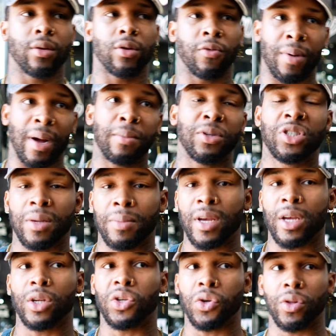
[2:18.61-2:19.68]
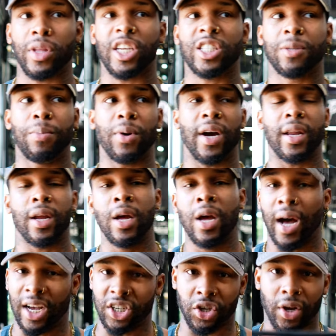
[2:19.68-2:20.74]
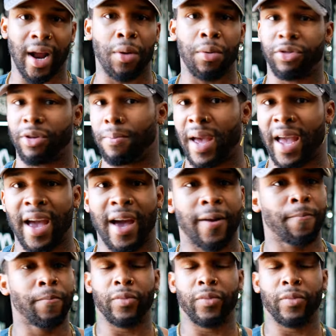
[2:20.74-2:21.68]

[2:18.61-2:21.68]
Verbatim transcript: you've probably seen me do this, but I'll start out with a band,